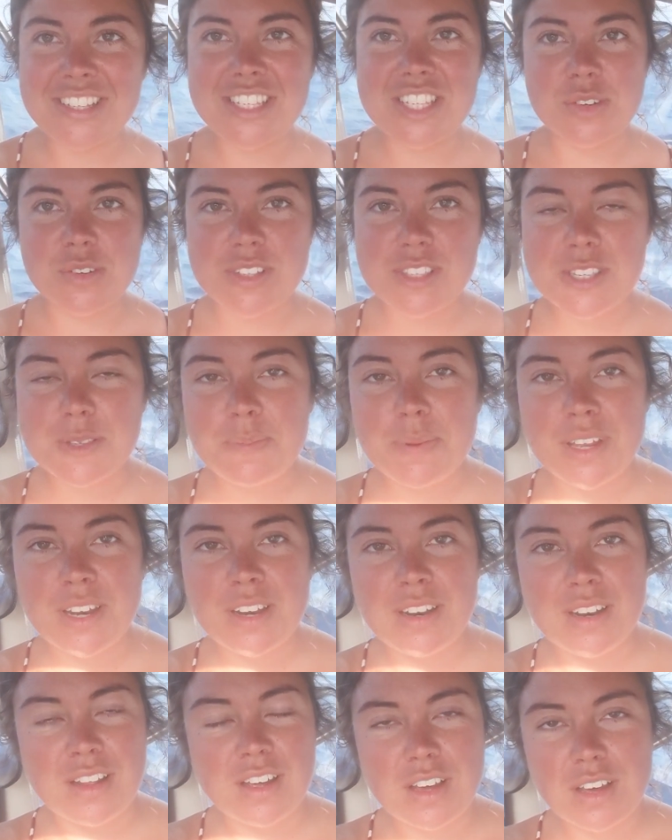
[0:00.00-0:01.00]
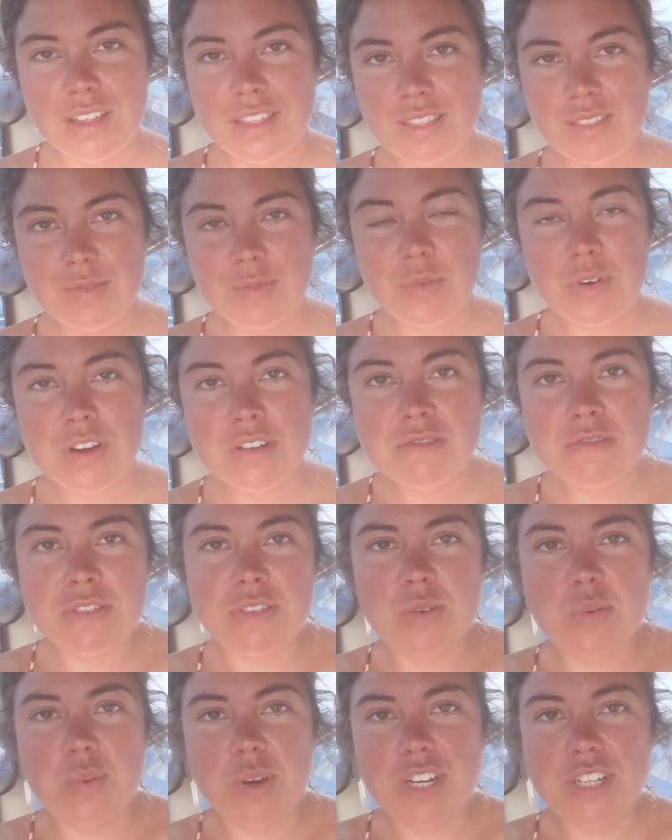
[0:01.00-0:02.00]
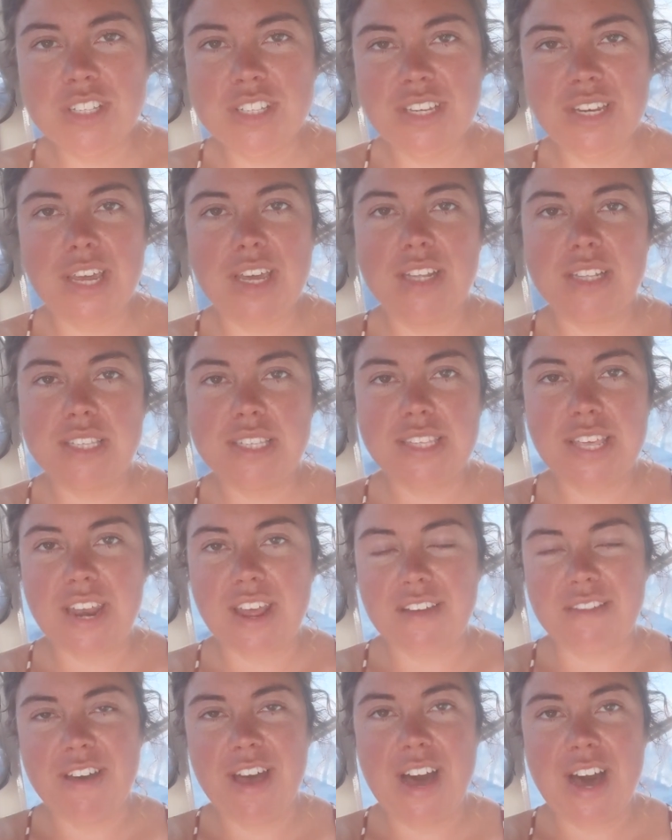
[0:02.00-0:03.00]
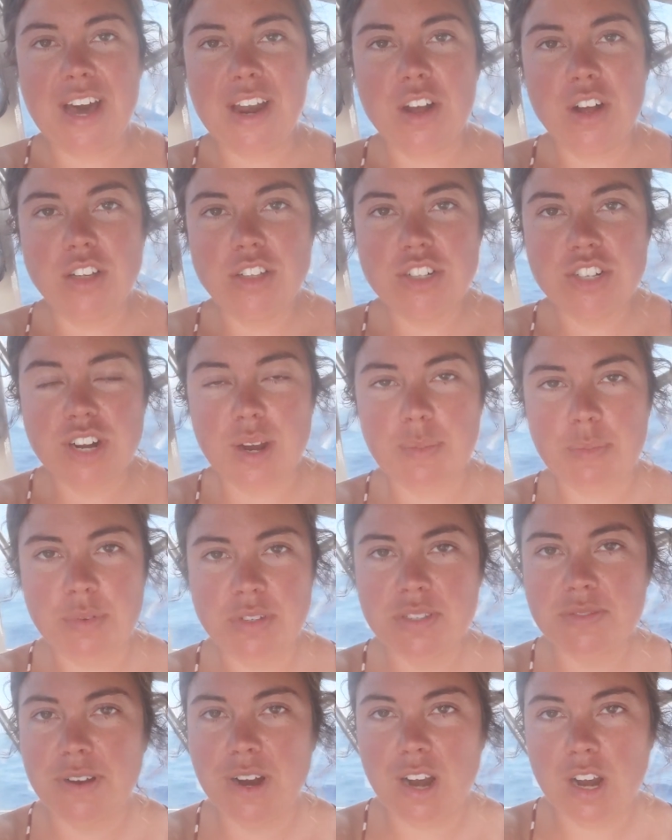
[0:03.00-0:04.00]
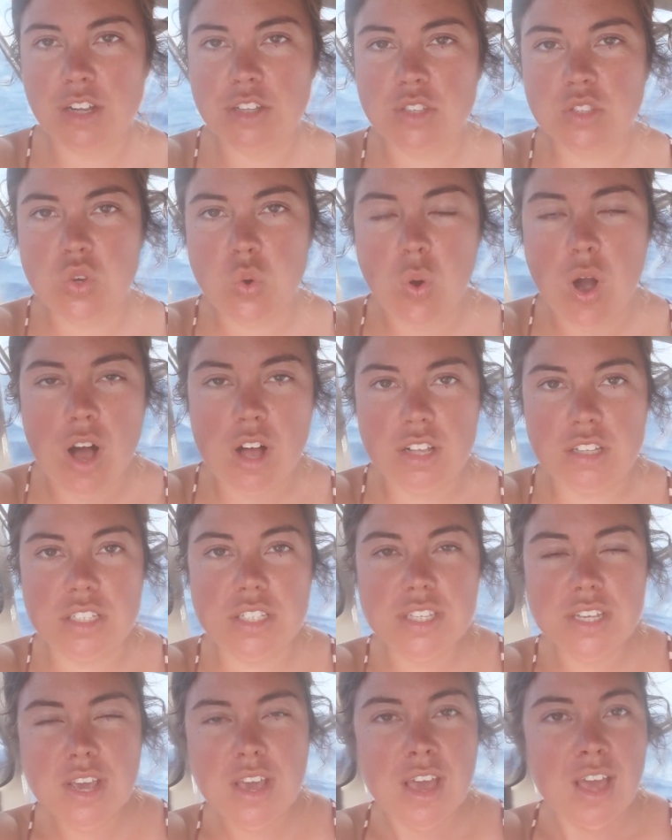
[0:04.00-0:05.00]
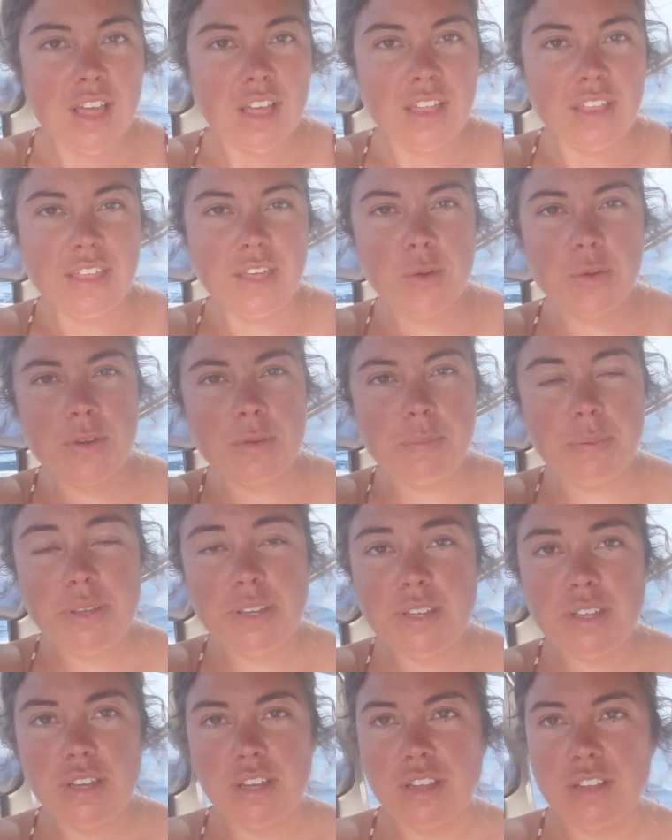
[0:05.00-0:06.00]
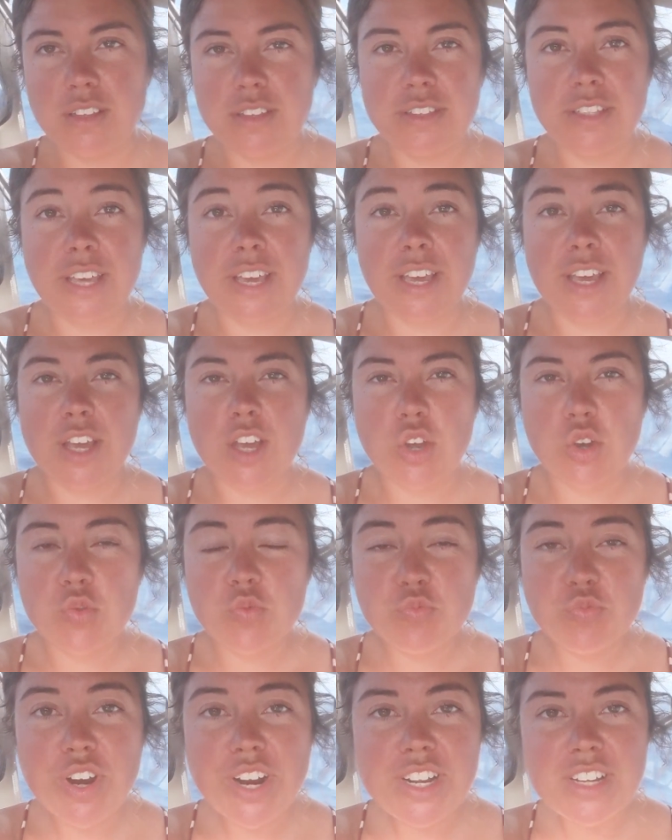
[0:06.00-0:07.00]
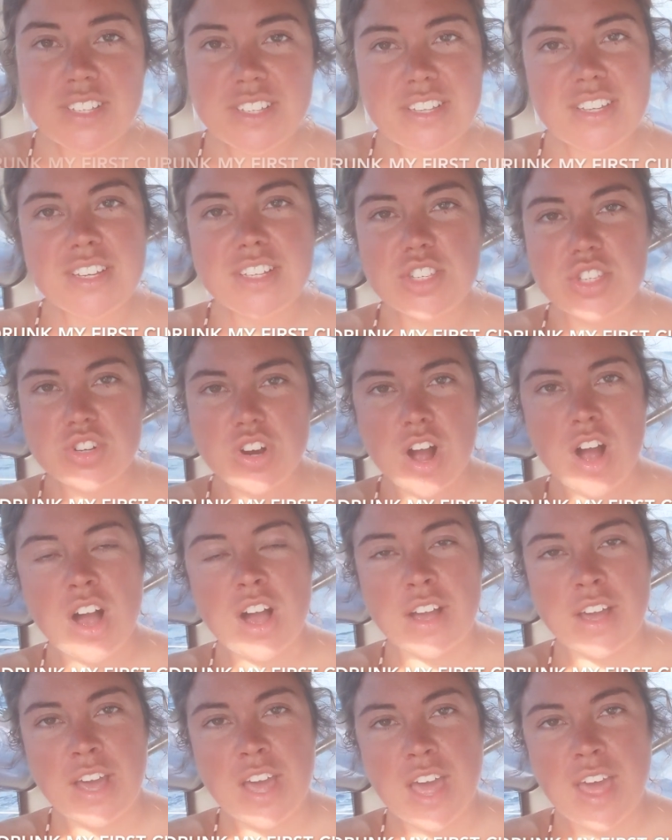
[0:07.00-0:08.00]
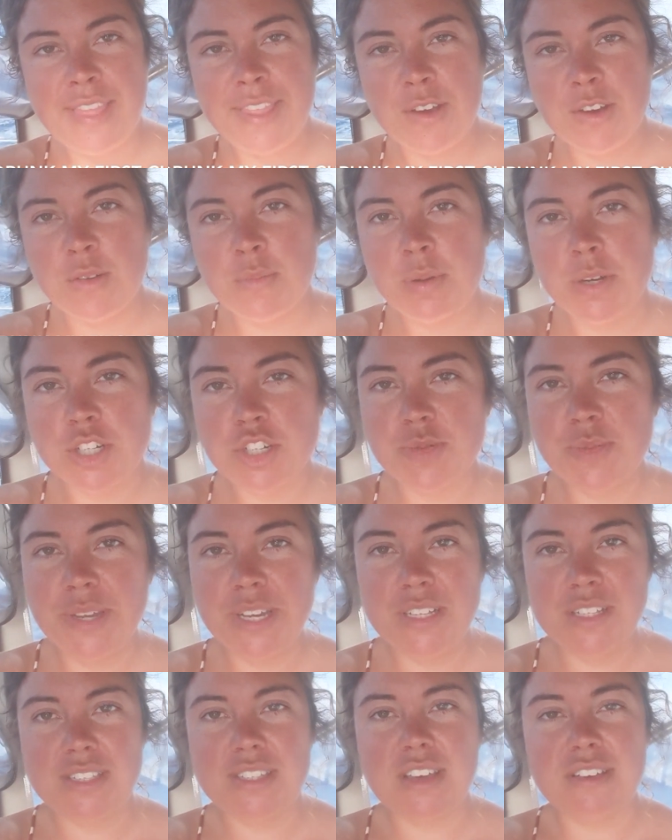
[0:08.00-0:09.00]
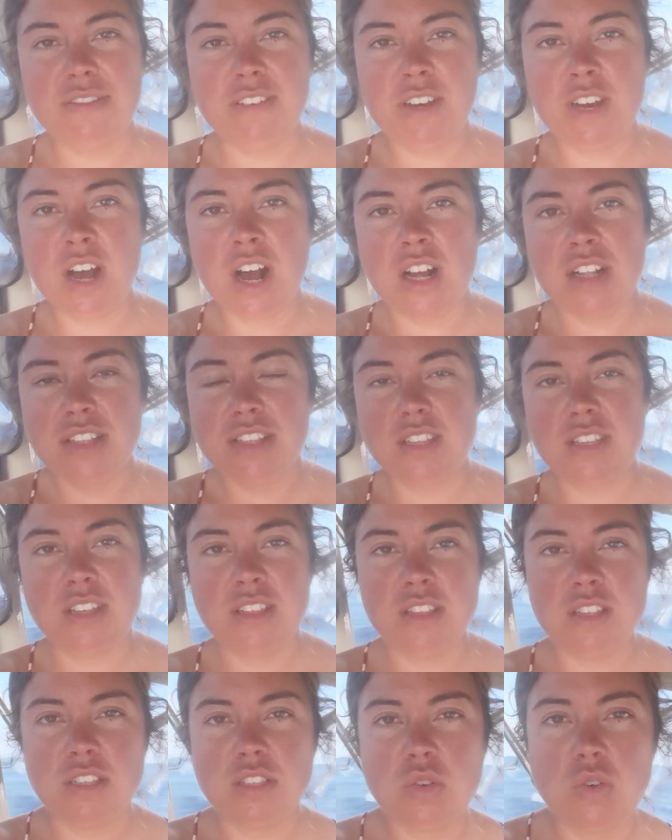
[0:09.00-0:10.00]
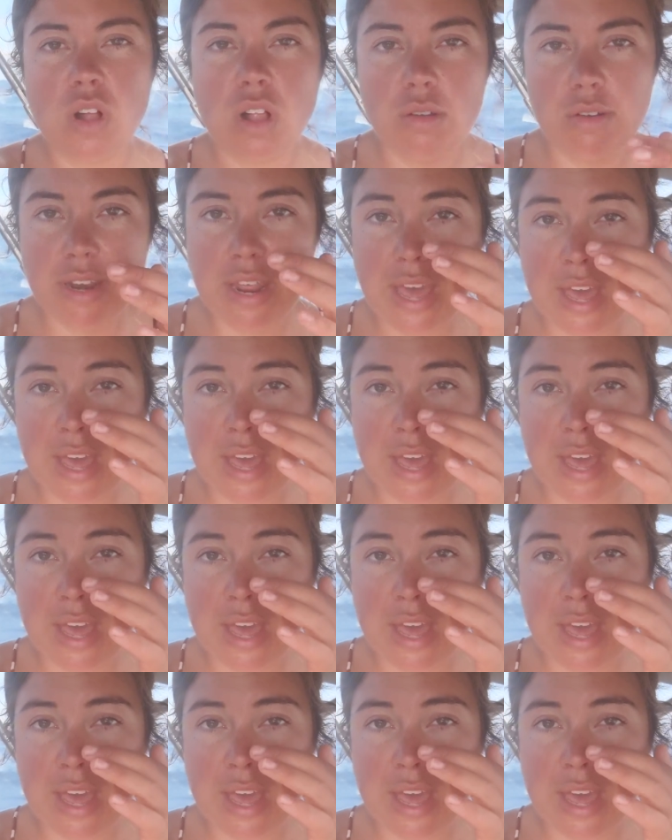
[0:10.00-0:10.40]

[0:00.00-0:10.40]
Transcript: so it's been one of the worst nights that I've had all trip as far as squalls. They would be like crazy strong and they would push me at 7 knots and then the squall would